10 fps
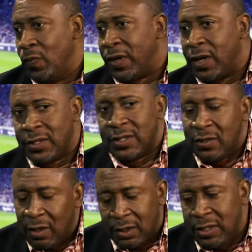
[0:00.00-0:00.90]
because it's
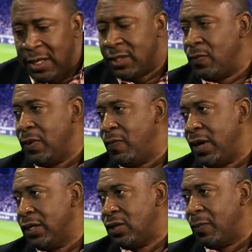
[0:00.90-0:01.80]
not needed to be
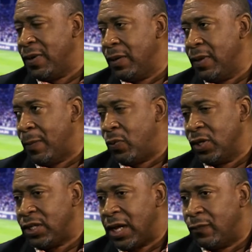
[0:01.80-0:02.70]
bringing to be a
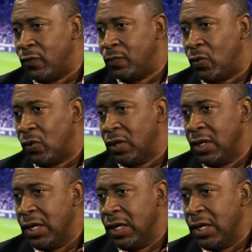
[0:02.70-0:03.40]
political football.